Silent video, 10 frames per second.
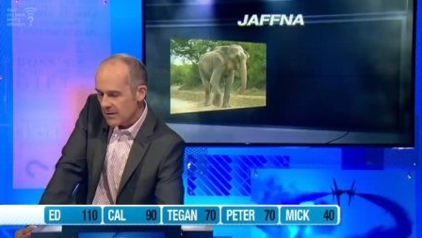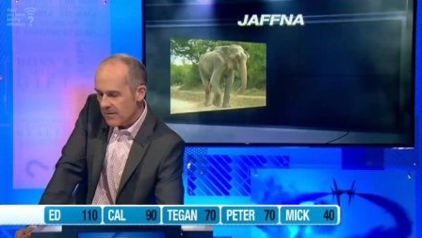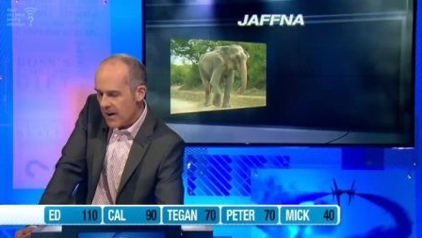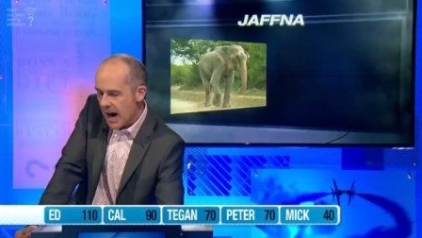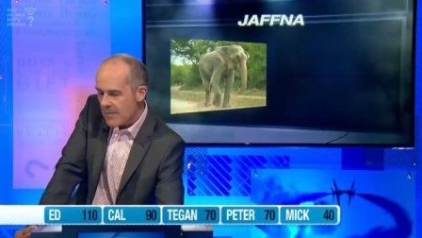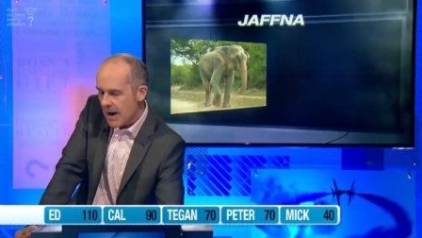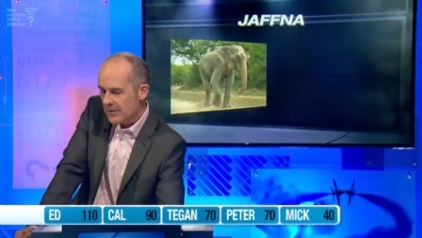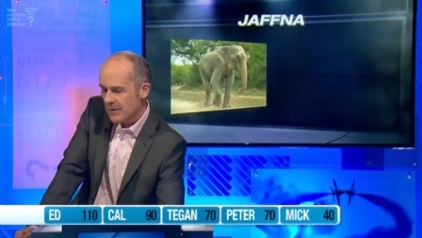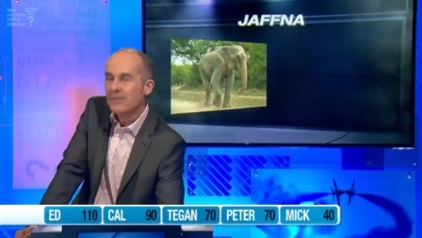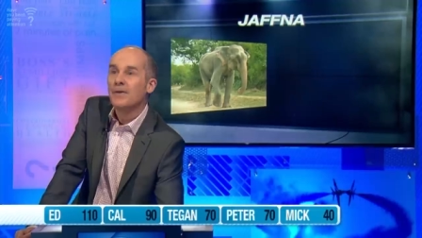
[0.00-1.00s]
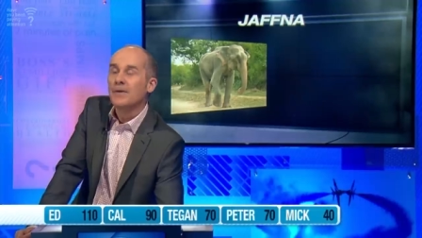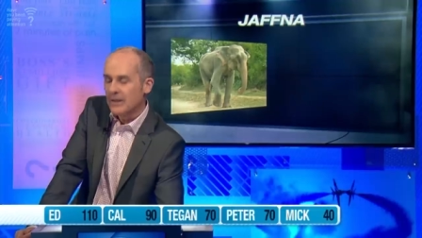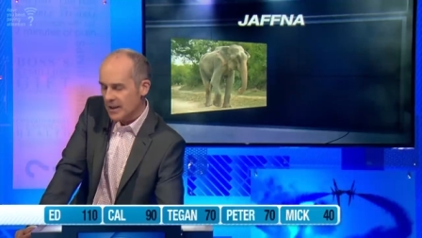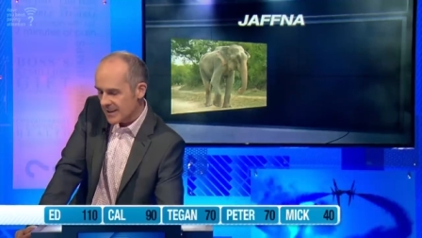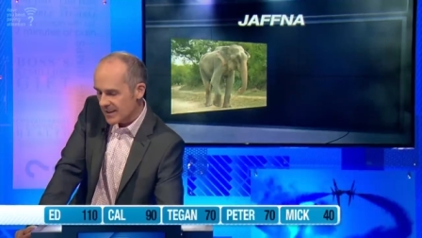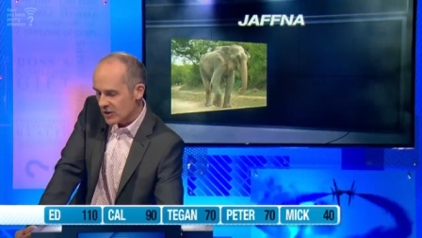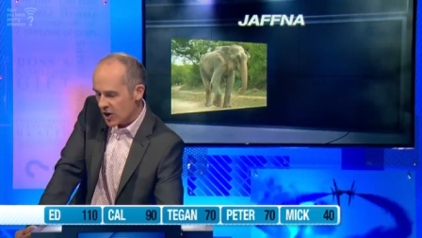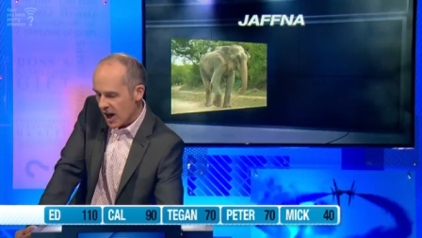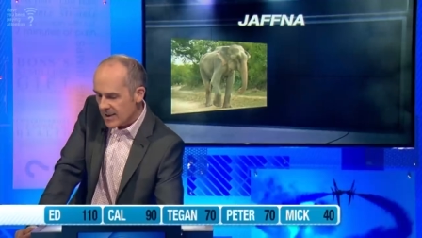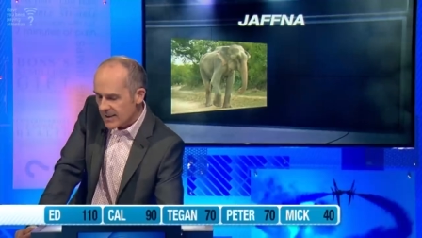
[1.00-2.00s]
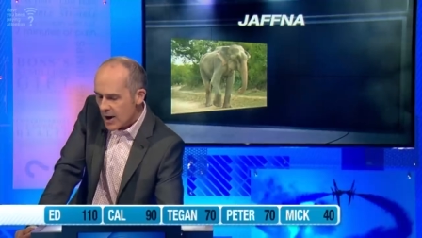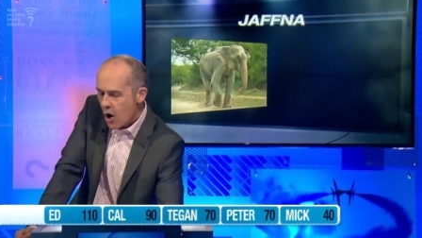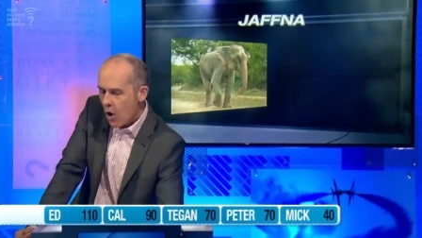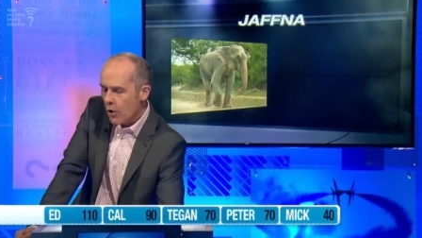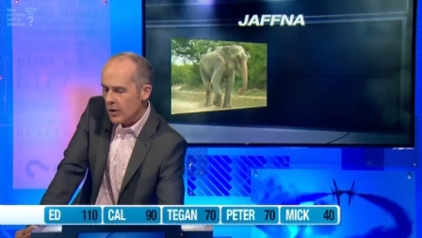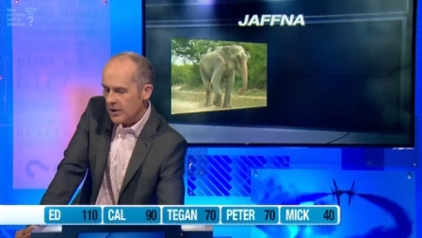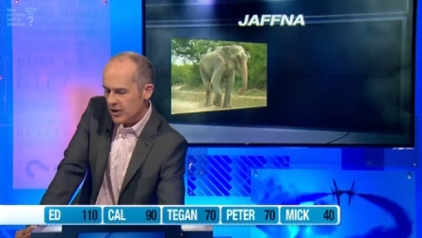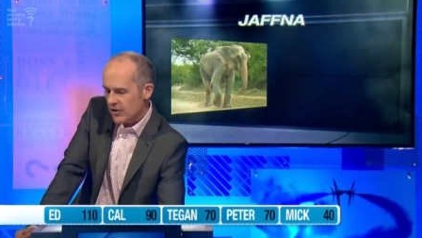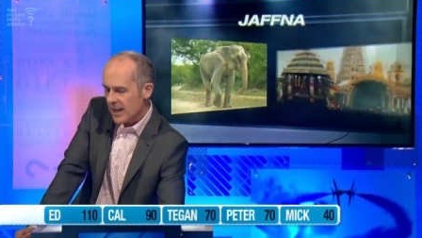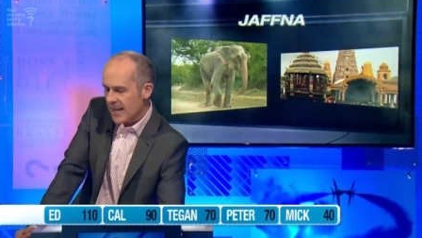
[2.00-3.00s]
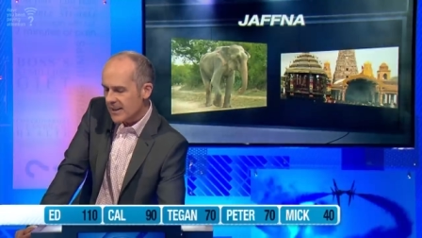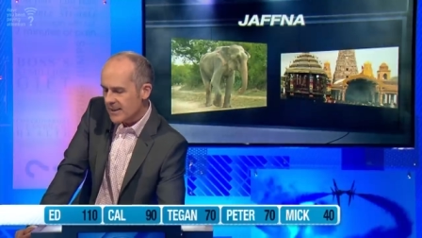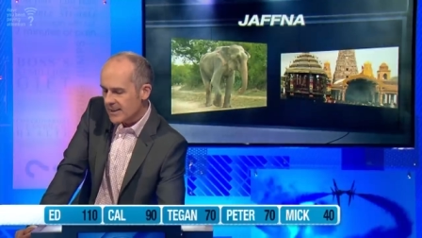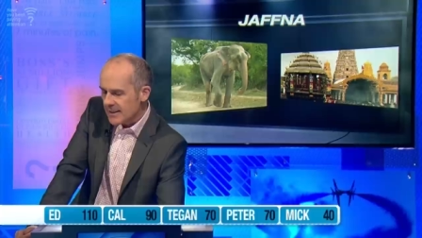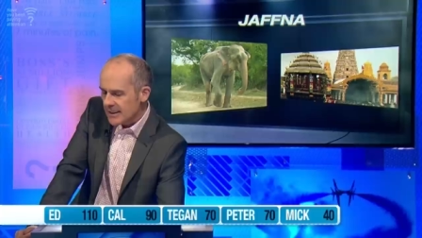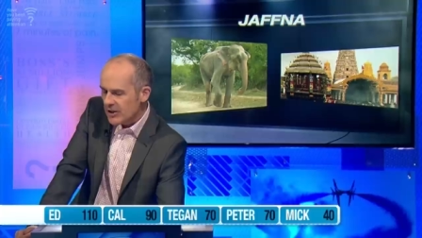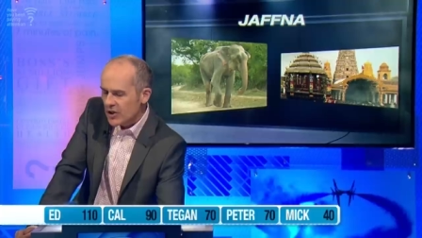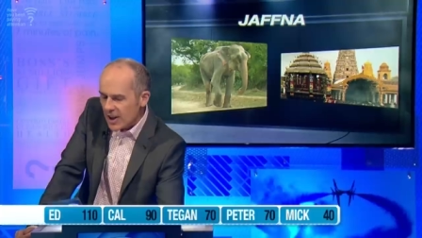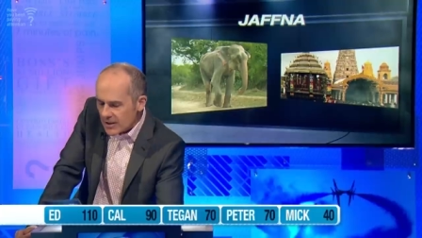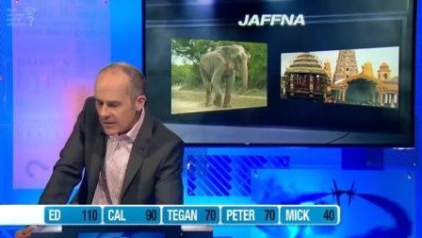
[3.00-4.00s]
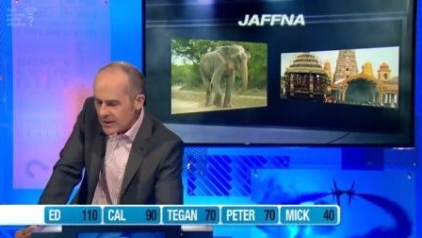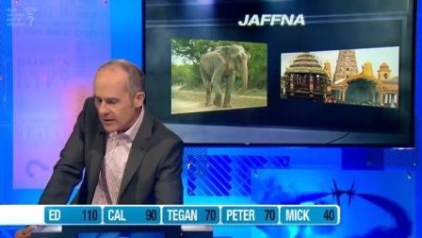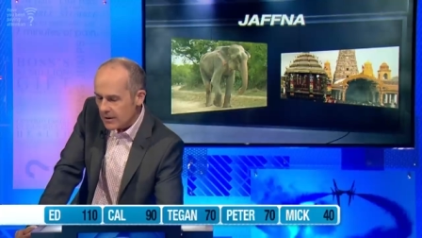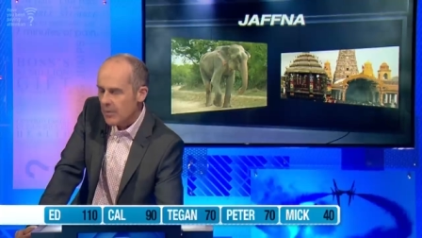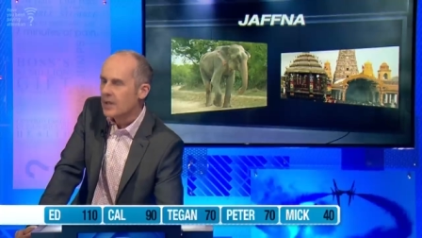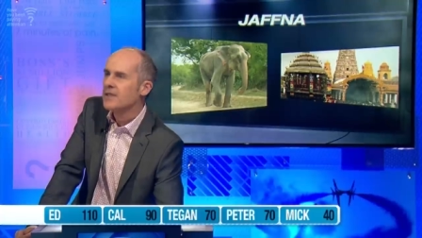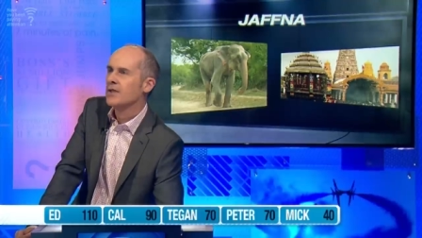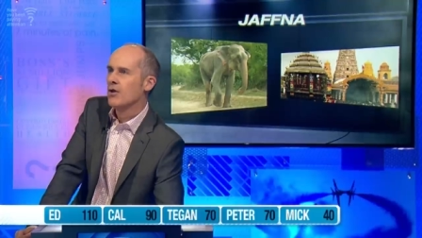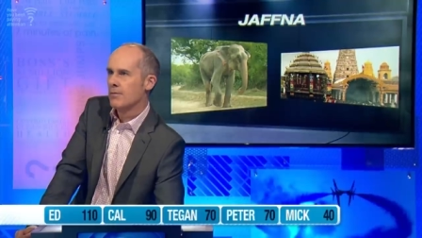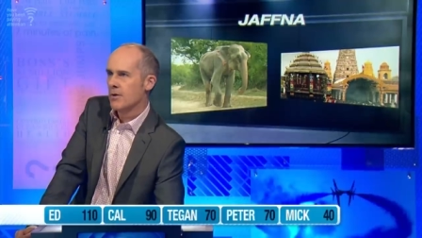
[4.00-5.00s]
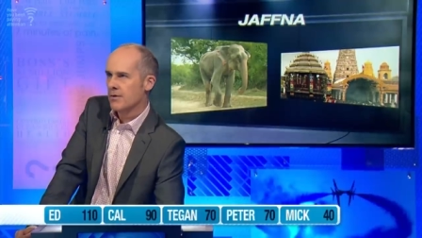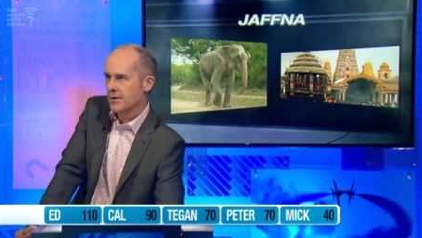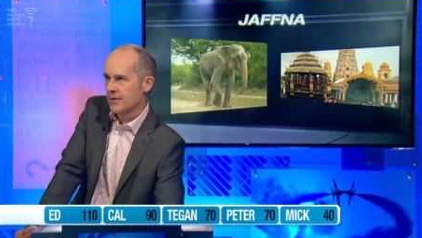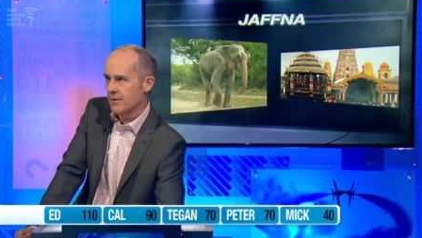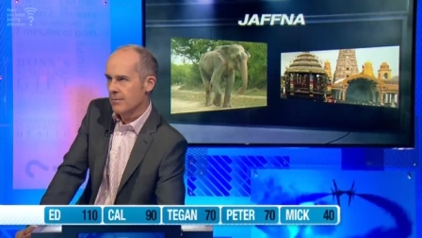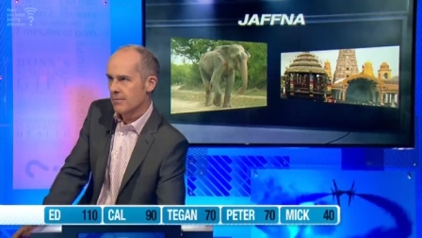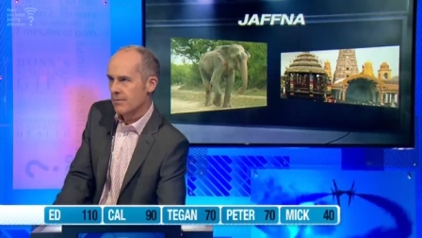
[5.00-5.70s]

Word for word: farm after 50 years in chains, or Sri Lankan city just visited by Scott Morrison?